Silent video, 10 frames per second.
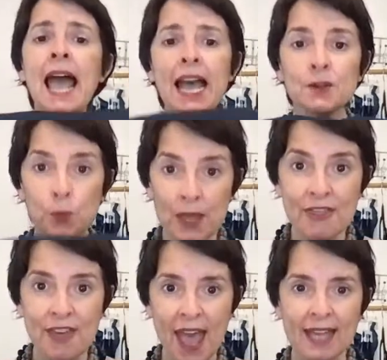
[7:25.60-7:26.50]
And
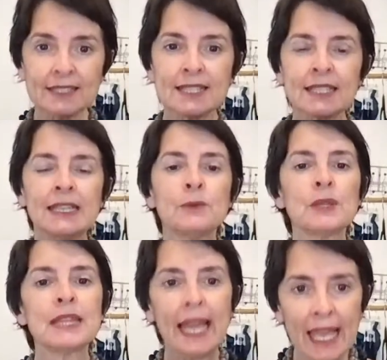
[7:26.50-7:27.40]
with that,
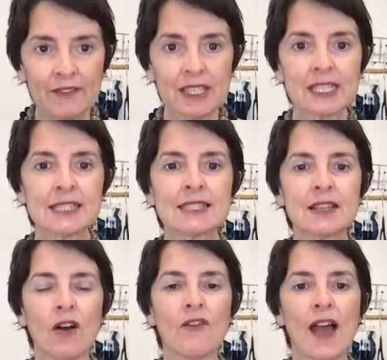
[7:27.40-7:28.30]
with the heaviness
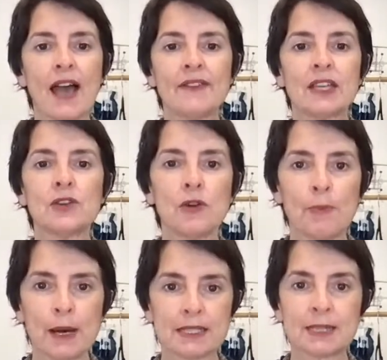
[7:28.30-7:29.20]
of having your
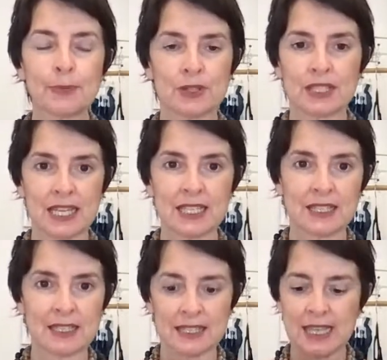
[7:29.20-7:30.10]
bust
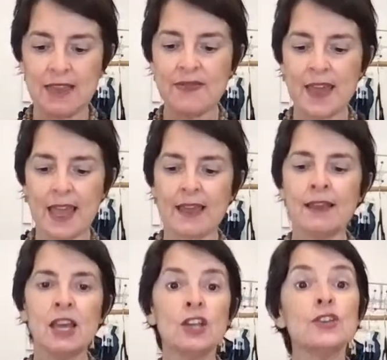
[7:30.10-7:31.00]
prosthesis in there,
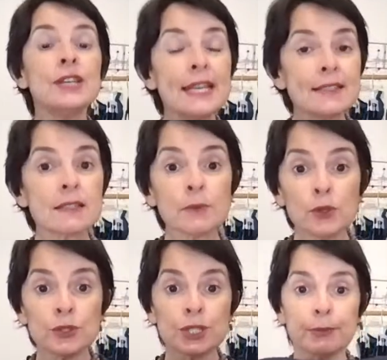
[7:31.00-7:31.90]
you need some
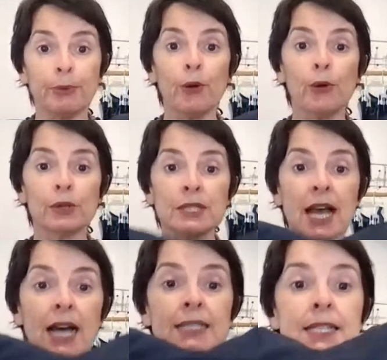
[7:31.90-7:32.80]
good support
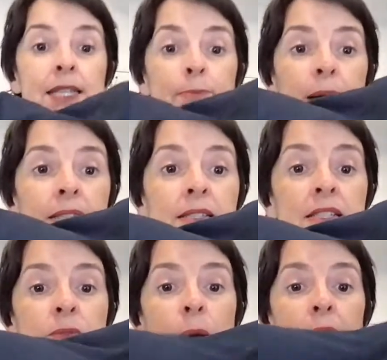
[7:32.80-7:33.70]
under the bust
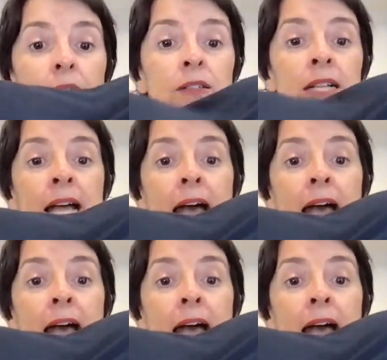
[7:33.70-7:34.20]
as well.